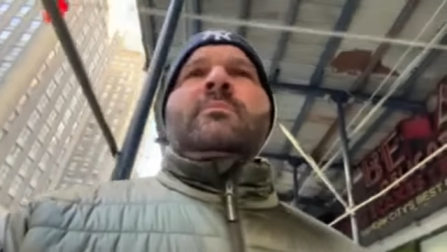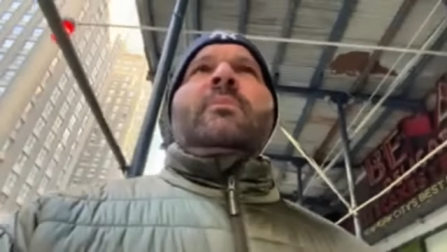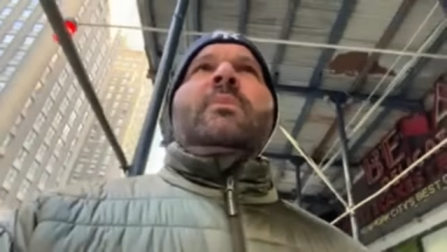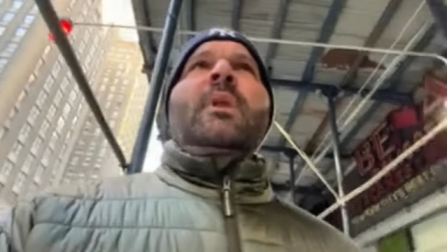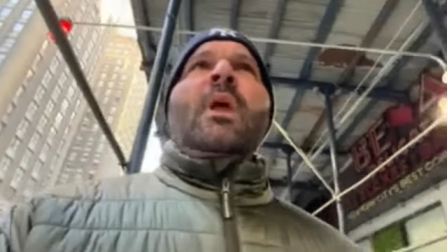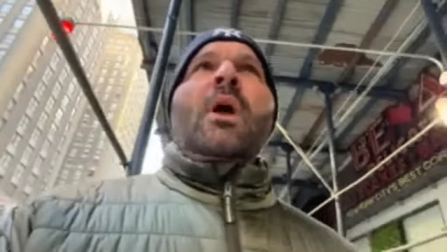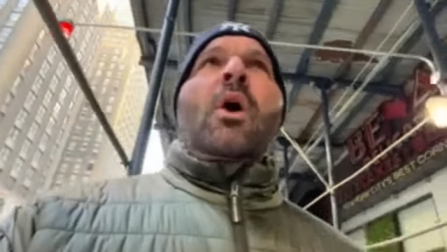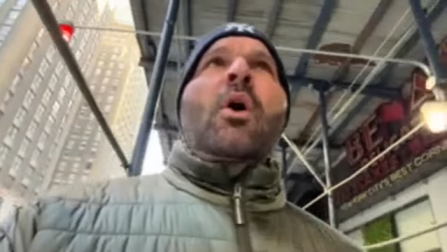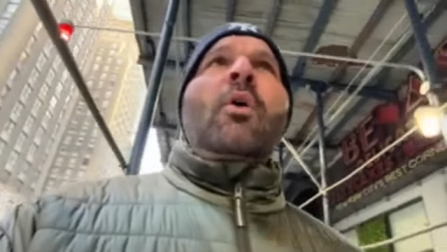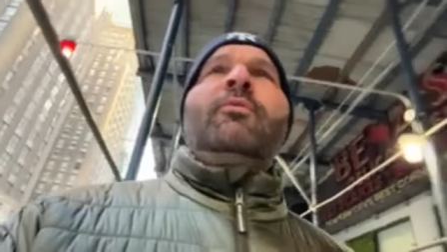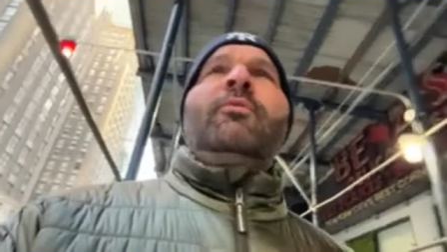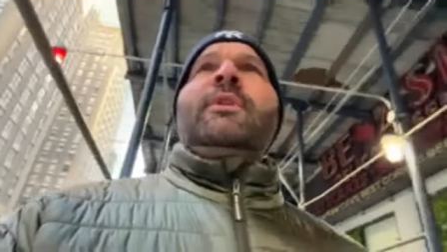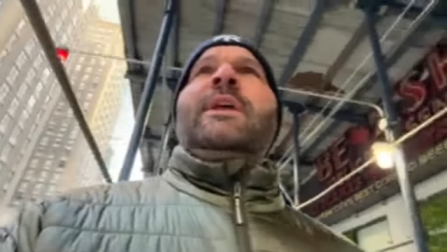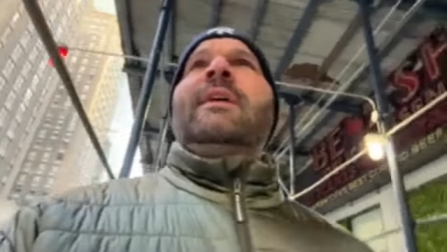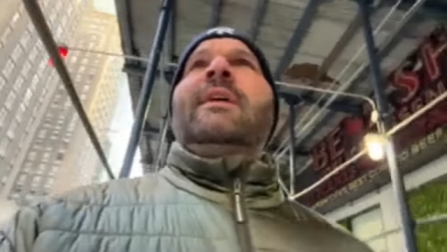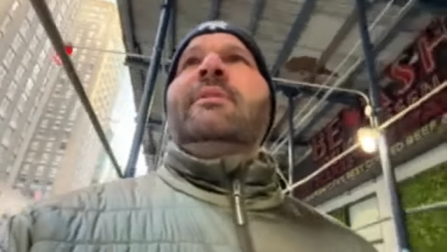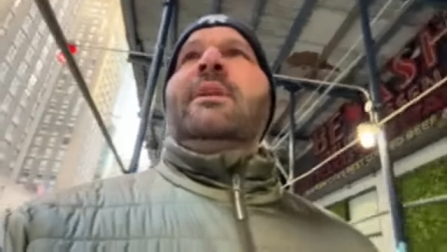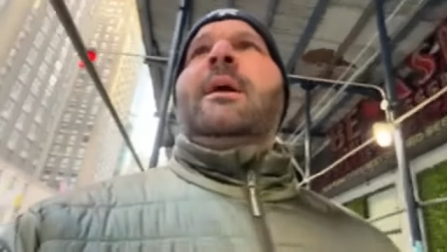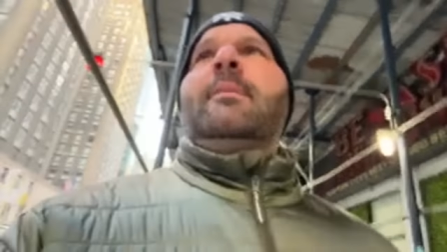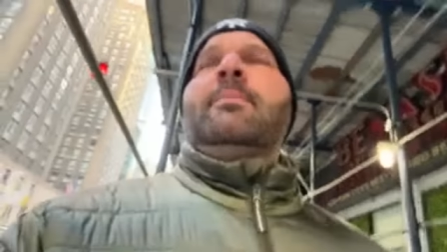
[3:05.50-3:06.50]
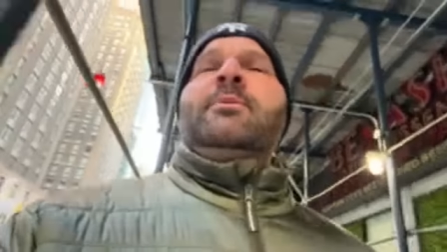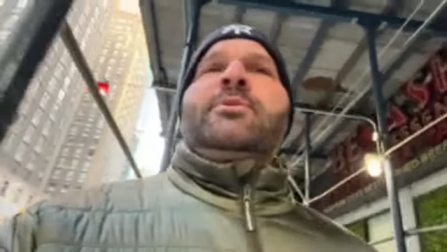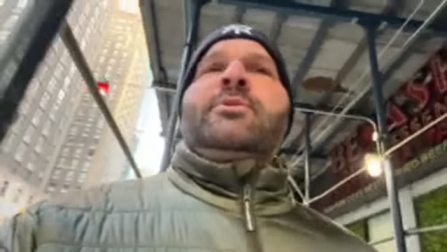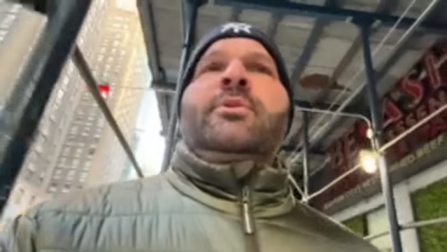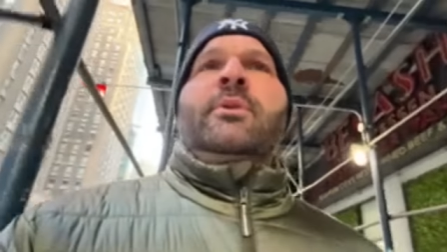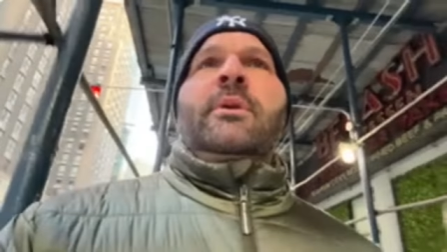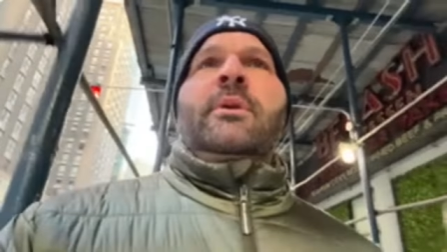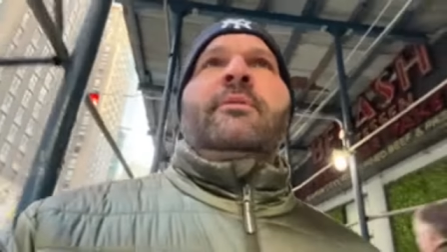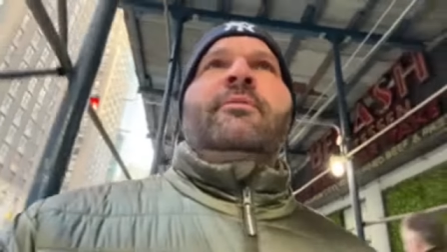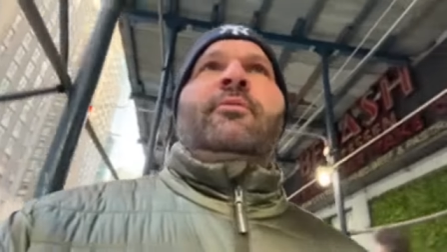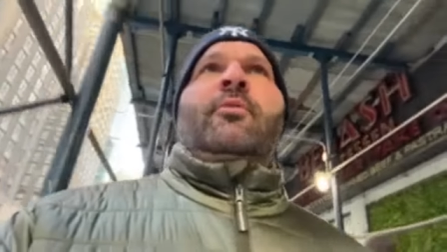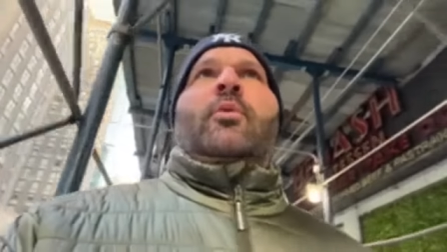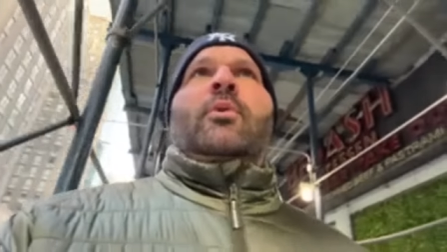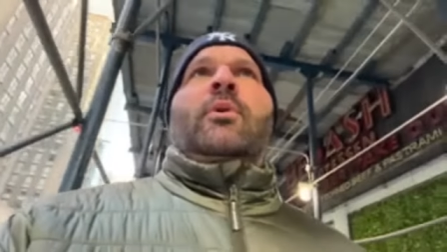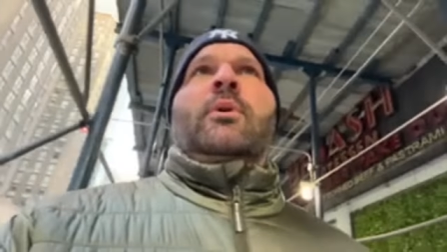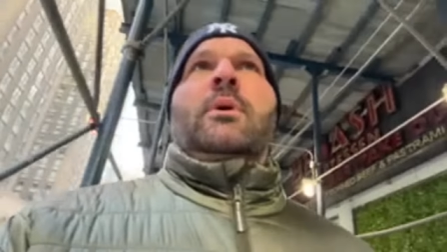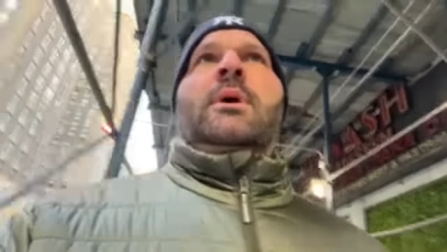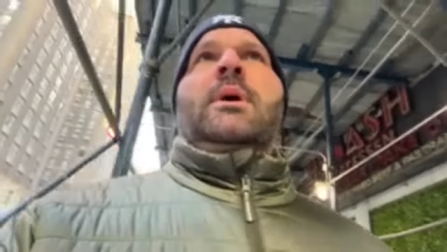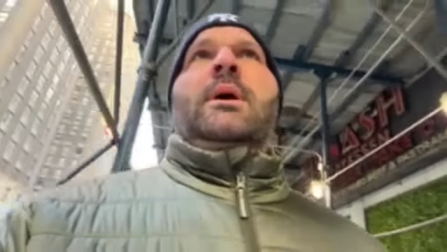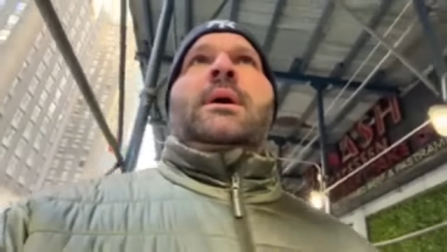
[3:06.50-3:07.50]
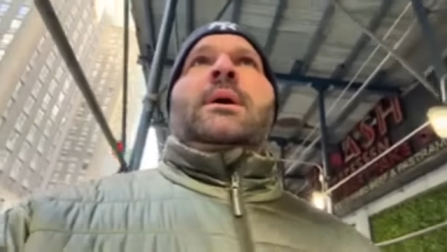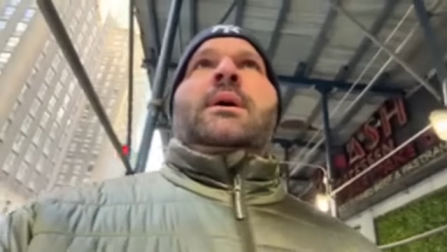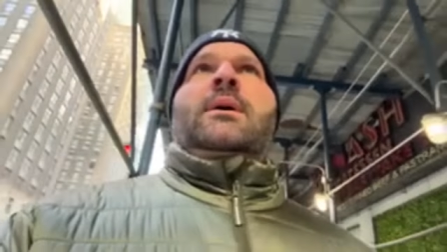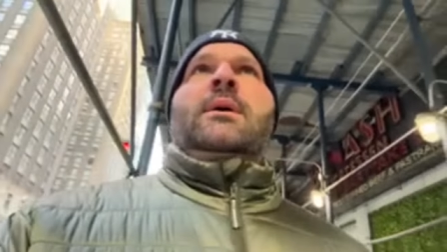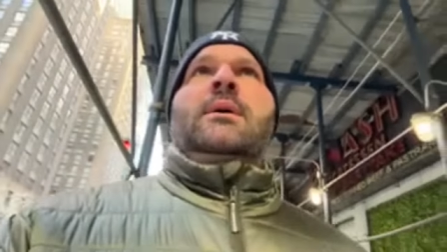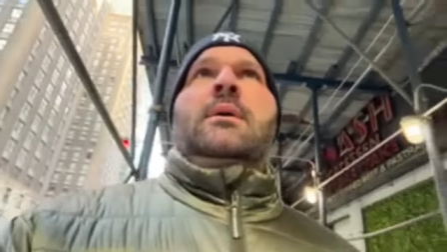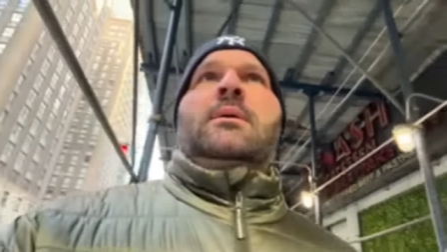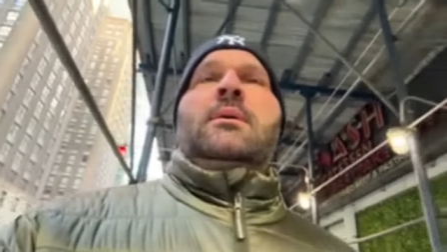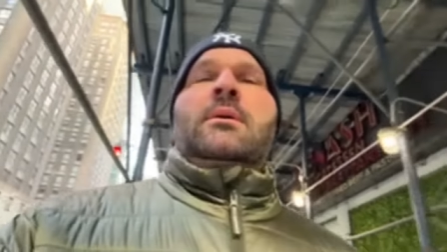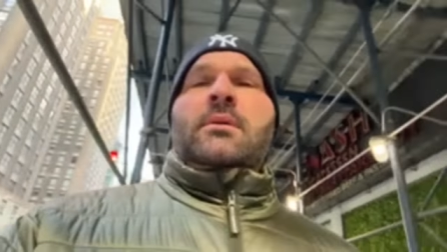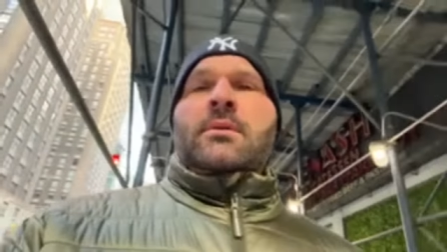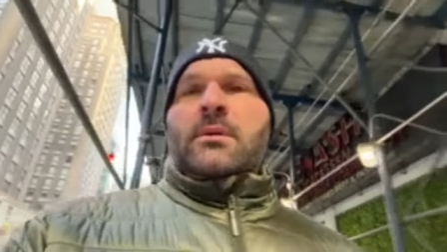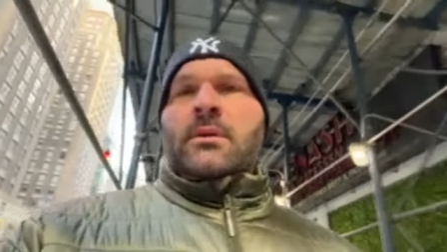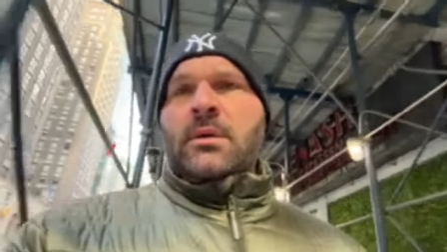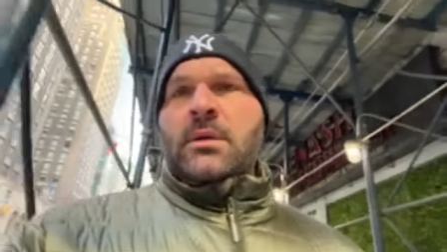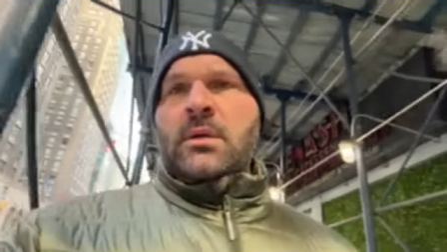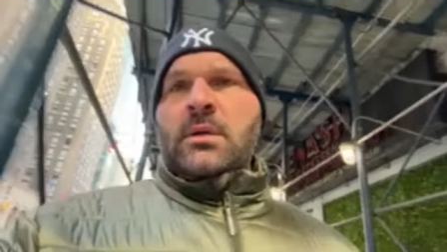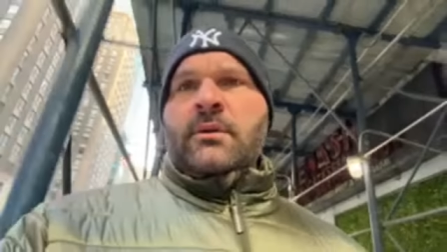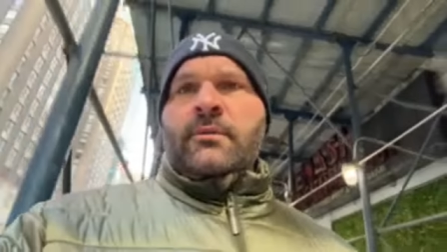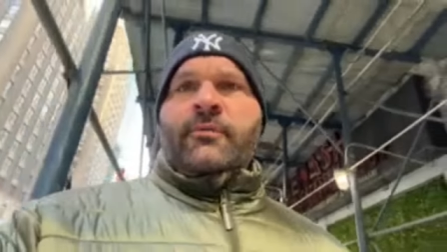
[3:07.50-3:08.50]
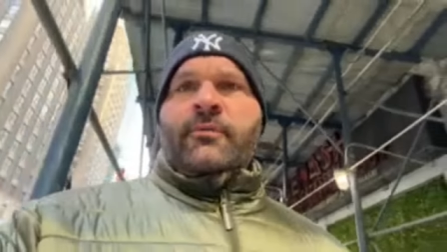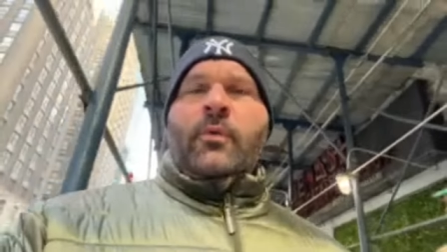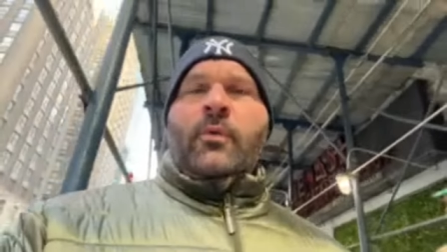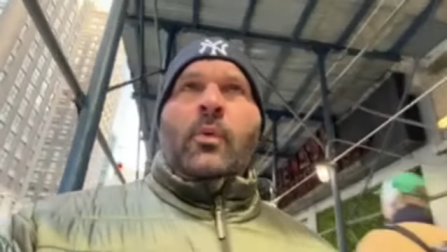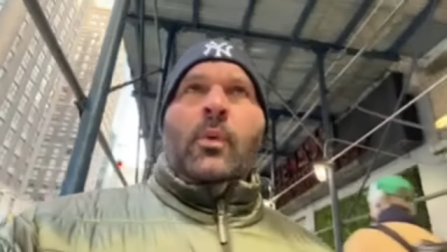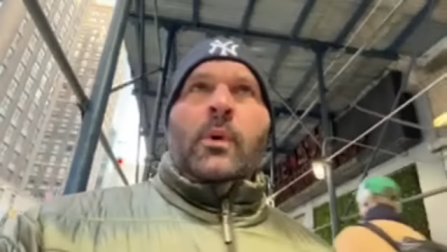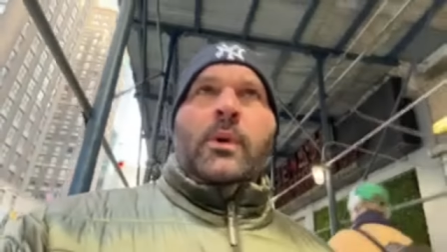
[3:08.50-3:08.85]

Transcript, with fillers: hopefully have an opportunity for uh, for